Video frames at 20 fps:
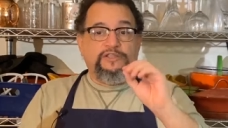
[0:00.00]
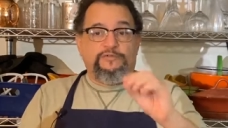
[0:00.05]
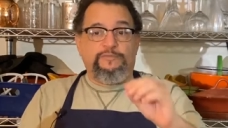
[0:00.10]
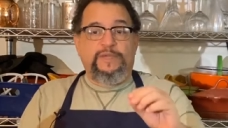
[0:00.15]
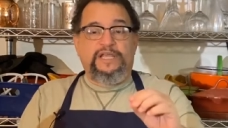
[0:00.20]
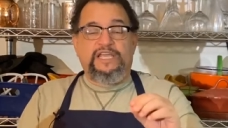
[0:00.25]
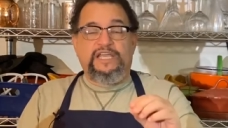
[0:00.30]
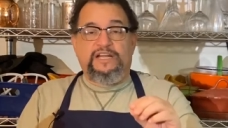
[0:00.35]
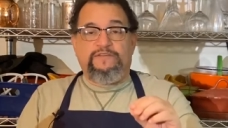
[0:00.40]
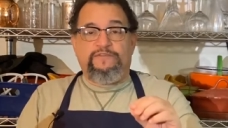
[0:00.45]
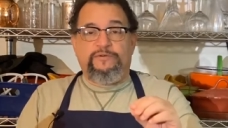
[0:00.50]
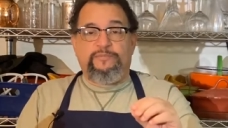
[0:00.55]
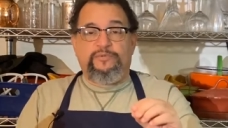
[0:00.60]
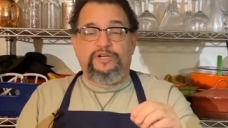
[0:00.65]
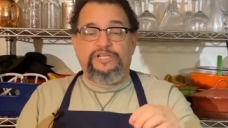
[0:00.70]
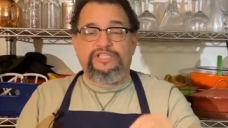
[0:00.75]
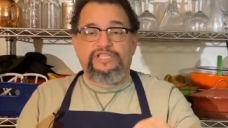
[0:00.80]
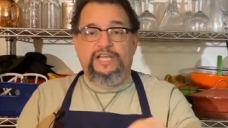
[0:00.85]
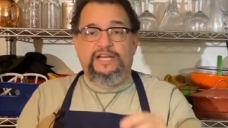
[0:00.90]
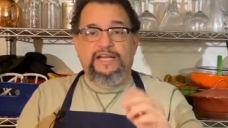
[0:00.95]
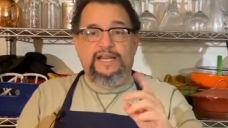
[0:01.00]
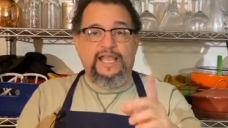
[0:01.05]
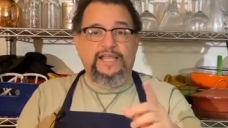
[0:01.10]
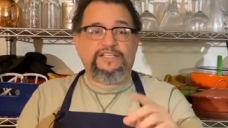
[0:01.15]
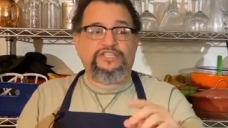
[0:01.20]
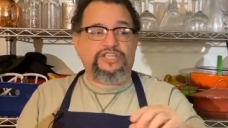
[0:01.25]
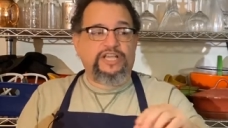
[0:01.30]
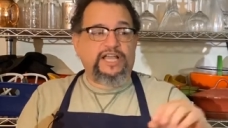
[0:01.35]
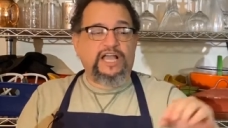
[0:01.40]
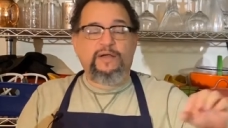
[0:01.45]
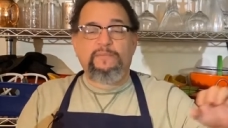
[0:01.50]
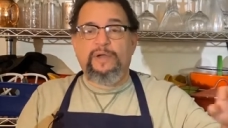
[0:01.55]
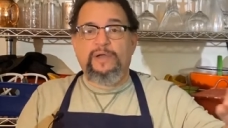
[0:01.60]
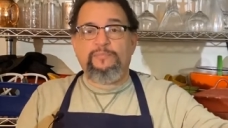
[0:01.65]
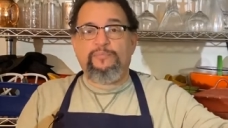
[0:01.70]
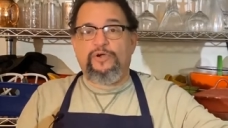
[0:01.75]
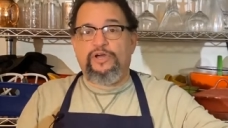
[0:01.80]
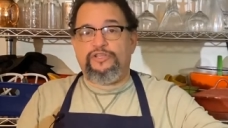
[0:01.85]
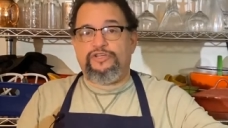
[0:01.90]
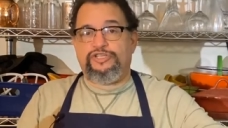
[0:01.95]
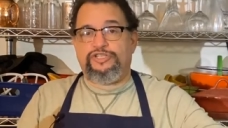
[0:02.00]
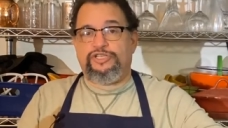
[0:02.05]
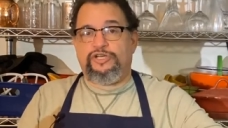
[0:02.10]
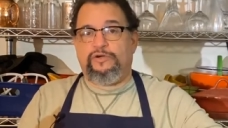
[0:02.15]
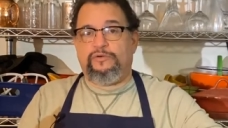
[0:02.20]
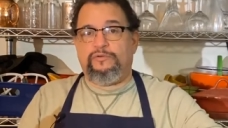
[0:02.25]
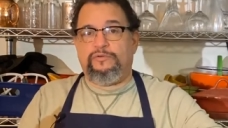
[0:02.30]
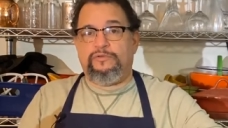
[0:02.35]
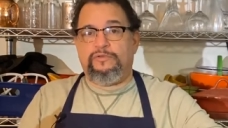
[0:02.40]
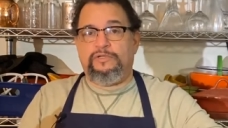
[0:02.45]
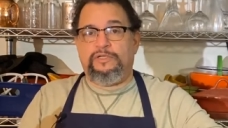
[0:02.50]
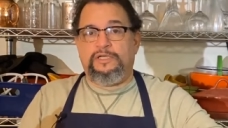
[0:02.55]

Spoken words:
speaking of appreciated, hey, check out my brother's show.